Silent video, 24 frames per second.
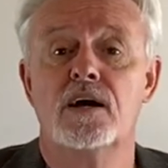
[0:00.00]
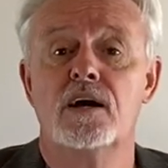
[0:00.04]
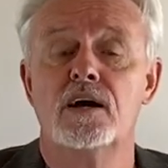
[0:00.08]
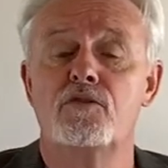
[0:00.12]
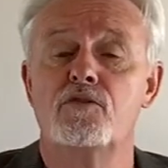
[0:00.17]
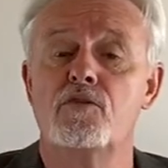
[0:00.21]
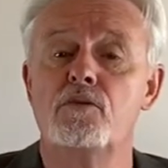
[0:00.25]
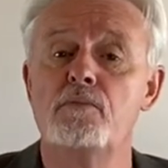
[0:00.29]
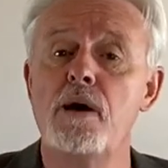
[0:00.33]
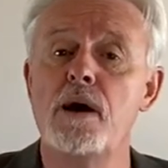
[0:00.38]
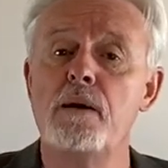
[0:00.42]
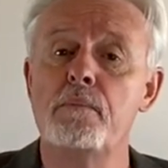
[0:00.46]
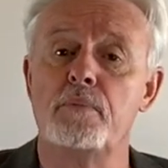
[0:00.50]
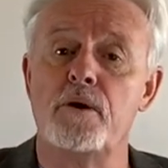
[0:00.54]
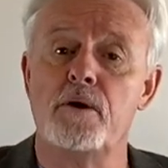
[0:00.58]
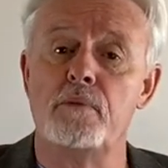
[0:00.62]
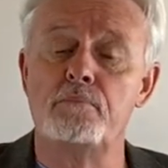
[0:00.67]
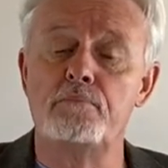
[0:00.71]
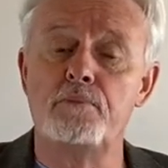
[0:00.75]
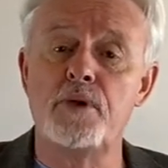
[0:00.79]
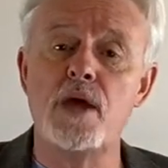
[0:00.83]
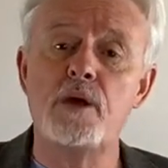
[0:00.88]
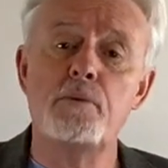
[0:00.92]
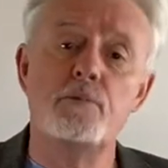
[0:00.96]
Remember,
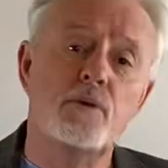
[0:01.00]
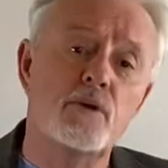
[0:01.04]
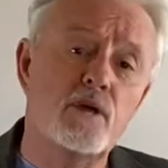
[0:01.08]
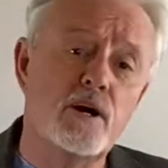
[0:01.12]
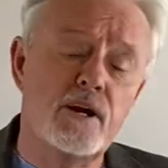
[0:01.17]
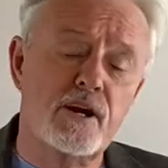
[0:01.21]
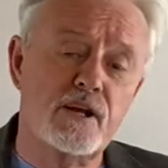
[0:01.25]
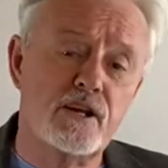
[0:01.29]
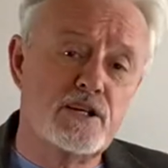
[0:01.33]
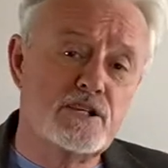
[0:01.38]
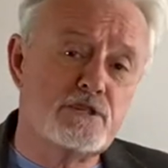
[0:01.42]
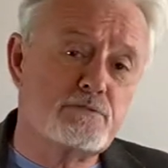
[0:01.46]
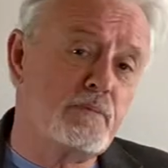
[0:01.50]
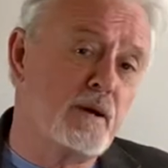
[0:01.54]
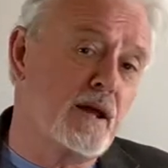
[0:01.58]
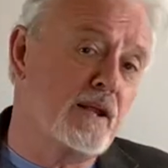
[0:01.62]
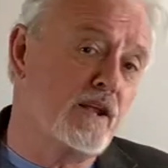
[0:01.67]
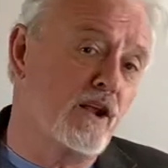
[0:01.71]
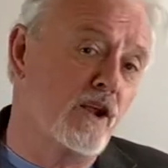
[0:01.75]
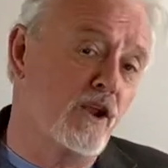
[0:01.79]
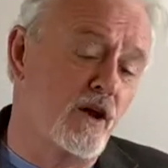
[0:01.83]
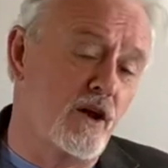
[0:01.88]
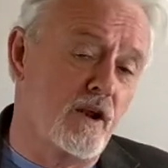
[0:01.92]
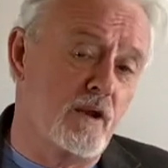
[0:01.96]
people are going to spend a
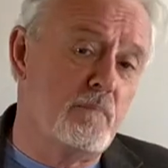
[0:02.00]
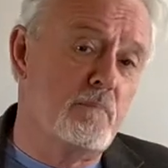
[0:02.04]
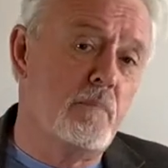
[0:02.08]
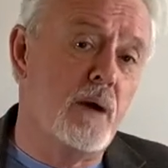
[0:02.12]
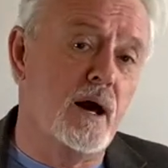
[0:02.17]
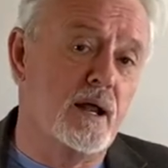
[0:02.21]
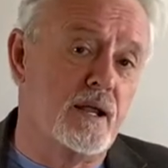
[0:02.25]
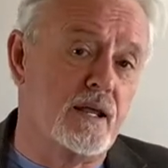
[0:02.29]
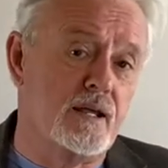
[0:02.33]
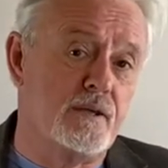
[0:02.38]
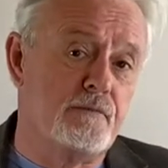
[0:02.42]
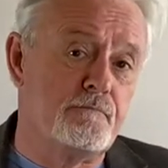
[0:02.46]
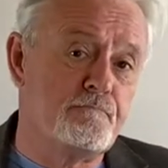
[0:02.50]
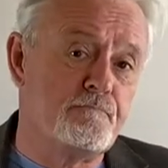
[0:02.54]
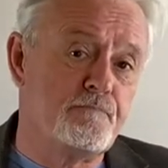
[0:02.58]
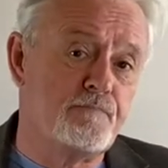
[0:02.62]
lot of money